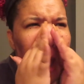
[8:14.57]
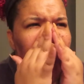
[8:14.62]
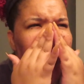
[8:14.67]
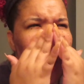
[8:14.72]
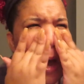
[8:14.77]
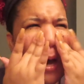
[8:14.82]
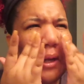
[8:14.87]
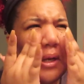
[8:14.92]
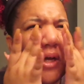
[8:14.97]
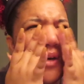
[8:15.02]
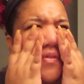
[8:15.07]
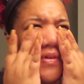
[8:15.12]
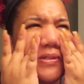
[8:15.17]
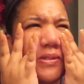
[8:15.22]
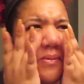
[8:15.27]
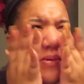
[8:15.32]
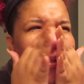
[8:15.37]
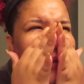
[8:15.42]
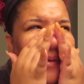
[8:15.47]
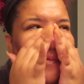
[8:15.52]
I don't know, for
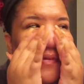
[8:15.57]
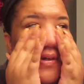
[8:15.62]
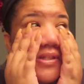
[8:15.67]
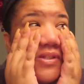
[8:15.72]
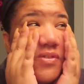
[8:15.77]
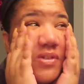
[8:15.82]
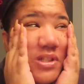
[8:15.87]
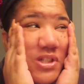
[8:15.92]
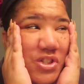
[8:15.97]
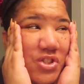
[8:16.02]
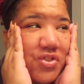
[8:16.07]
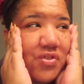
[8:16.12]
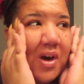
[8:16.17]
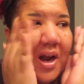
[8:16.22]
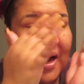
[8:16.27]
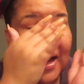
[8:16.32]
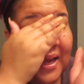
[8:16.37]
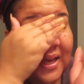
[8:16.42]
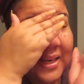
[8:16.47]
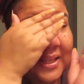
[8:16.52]
some reason it feels really
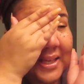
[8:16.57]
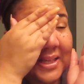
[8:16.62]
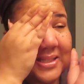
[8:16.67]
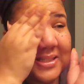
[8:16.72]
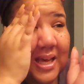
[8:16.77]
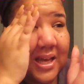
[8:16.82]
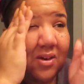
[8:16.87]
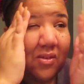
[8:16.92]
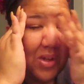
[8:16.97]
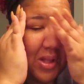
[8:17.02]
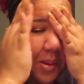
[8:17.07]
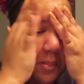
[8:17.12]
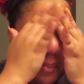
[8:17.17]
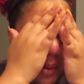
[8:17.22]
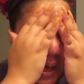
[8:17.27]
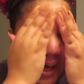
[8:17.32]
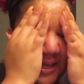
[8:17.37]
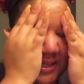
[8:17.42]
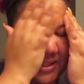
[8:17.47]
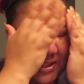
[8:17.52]
dry and gets like really
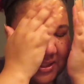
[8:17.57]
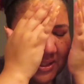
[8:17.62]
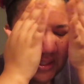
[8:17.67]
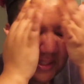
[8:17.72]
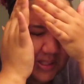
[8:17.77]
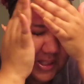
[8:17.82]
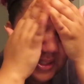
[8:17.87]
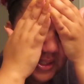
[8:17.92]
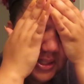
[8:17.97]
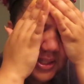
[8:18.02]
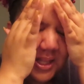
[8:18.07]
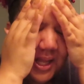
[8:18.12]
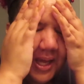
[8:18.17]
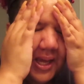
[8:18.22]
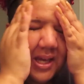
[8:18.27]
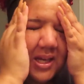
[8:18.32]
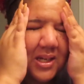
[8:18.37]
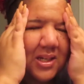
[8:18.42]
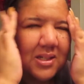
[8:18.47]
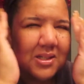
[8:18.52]
patchy,
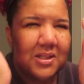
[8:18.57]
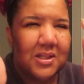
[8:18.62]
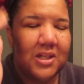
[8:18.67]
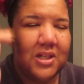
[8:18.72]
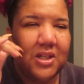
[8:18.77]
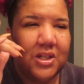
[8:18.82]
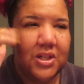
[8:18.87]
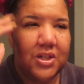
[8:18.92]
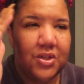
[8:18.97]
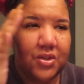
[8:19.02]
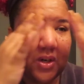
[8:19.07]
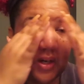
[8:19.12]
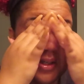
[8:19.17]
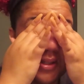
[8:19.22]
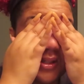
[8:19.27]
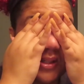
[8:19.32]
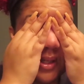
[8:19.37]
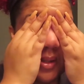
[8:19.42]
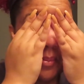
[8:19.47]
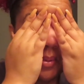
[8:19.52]
like dry
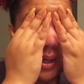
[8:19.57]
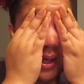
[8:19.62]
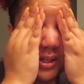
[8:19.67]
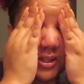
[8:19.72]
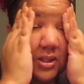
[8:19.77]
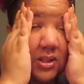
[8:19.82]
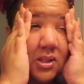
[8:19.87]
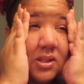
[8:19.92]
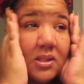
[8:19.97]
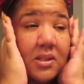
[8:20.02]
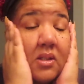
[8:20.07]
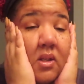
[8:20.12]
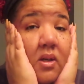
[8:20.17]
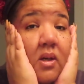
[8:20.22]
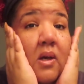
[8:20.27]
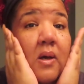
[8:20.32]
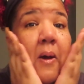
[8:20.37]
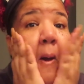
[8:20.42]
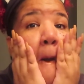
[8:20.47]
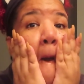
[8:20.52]
skin patches.
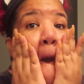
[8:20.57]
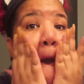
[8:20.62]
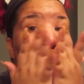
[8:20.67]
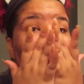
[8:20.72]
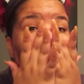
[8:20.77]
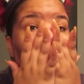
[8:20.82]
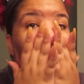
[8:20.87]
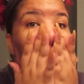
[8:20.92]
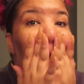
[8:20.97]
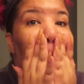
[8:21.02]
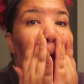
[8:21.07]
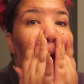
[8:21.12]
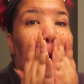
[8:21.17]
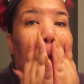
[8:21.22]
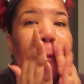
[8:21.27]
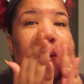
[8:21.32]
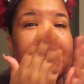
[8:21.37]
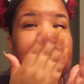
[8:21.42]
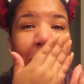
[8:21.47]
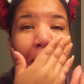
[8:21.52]

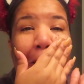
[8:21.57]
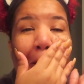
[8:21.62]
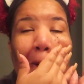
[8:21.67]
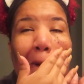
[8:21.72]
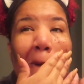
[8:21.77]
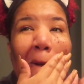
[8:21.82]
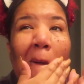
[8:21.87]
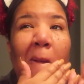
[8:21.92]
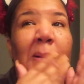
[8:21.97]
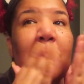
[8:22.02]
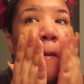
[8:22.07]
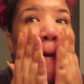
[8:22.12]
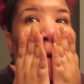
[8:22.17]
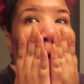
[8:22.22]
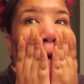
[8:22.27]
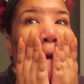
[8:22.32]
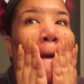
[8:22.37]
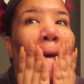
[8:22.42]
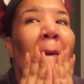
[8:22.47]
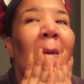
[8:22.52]
So
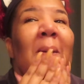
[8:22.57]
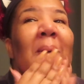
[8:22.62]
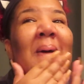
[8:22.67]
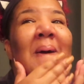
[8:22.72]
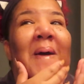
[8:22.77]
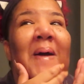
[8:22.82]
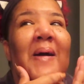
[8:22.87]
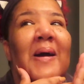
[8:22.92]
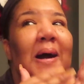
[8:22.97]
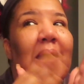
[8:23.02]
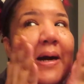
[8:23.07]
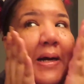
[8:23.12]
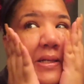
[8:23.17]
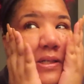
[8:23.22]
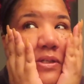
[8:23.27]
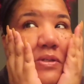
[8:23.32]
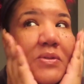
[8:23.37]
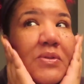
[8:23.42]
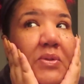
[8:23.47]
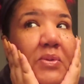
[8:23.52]
I
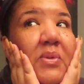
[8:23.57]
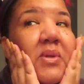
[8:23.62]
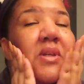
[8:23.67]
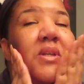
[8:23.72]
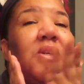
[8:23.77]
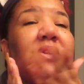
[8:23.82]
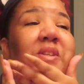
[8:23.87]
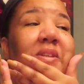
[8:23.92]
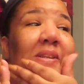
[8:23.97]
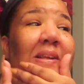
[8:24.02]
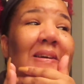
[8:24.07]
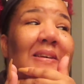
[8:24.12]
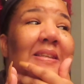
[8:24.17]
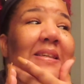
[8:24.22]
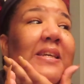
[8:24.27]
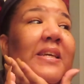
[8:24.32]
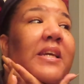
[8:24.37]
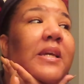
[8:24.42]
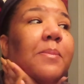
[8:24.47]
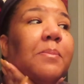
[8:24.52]
do usually like
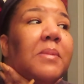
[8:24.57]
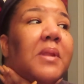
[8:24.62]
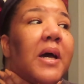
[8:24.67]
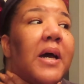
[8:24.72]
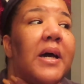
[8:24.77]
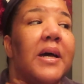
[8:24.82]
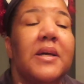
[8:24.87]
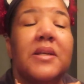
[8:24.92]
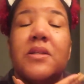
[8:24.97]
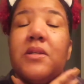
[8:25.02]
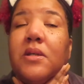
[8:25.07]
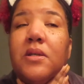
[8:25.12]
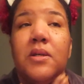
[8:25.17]
to keep that